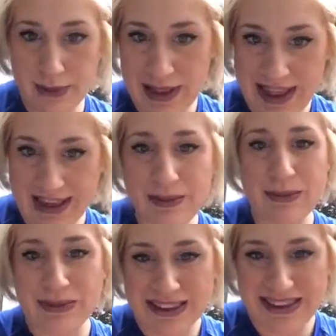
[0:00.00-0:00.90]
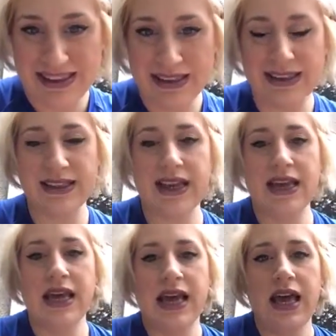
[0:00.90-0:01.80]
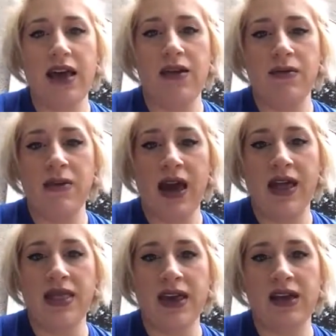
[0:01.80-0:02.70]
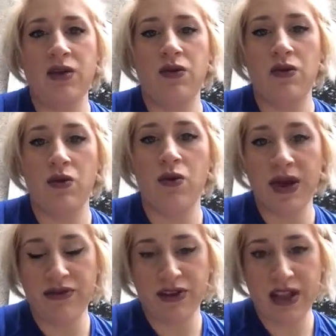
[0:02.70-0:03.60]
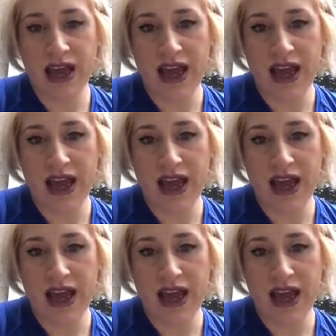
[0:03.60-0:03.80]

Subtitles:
blank, please, and then wait for the